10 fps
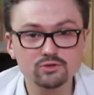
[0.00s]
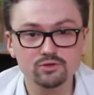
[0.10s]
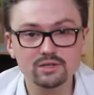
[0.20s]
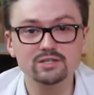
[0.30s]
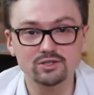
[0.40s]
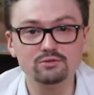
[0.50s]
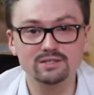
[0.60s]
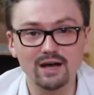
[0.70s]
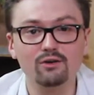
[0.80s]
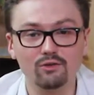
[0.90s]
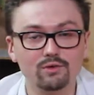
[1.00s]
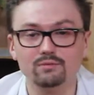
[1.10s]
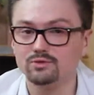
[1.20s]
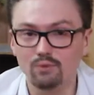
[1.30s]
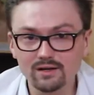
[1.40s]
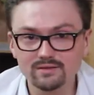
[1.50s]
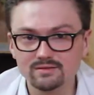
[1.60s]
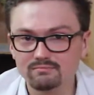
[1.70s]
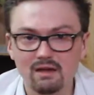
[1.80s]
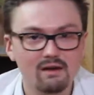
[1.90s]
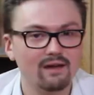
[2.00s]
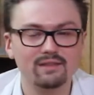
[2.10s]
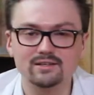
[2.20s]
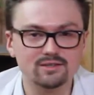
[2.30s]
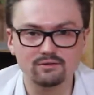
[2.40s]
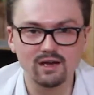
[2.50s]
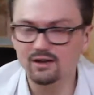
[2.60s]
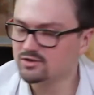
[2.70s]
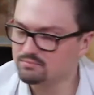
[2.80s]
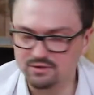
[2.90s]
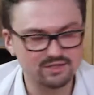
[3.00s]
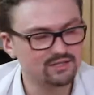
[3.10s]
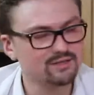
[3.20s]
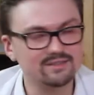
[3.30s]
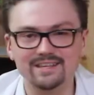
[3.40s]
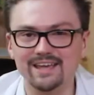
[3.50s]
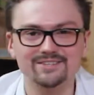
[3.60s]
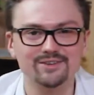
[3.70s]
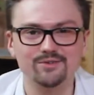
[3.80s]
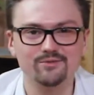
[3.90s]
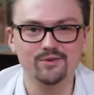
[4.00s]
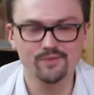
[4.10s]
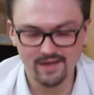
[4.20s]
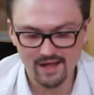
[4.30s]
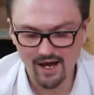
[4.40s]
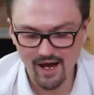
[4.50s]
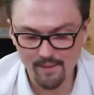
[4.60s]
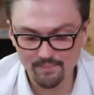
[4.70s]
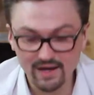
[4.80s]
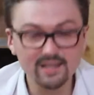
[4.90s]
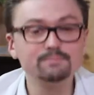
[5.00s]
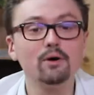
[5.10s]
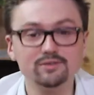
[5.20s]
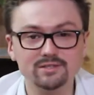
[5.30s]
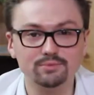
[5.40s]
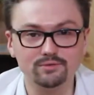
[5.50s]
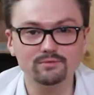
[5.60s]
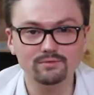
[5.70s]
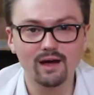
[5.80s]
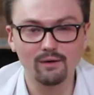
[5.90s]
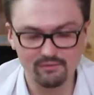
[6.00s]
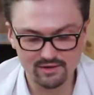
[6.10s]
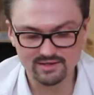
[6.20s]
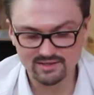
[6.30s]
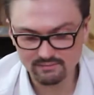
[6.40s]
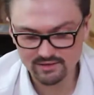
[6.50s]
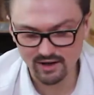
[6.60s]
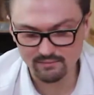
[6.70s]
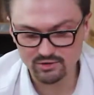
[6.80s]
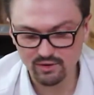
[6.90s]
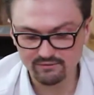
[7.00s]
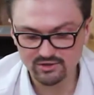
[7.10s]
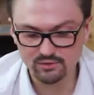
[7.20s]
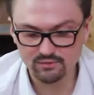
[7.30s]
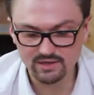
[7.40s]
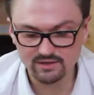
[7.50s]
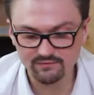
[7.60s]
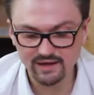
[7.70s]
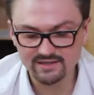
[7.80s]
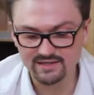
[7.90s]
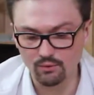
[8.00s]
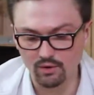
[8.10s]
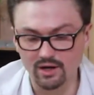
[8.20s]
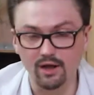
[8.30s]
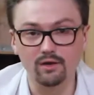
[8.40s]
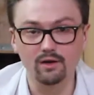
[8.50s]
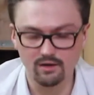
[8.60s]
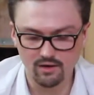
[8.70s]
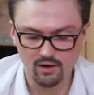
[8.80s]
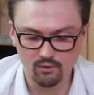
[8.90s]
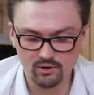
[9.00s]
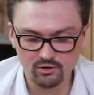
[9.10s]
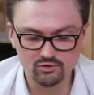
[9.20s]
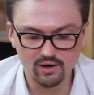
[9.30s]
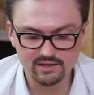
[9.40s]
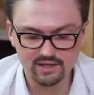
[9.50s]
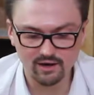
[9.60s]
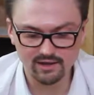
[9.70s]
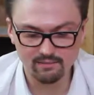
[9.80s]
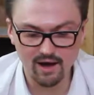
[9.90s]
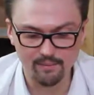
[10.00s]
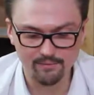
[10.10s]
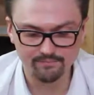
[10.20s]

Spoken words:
you do need to do this algorithm twice, and that's okay, just persistence gets you through. It is possible, however, that sometimes you have 2 of these facing one another when you're trying to line them up.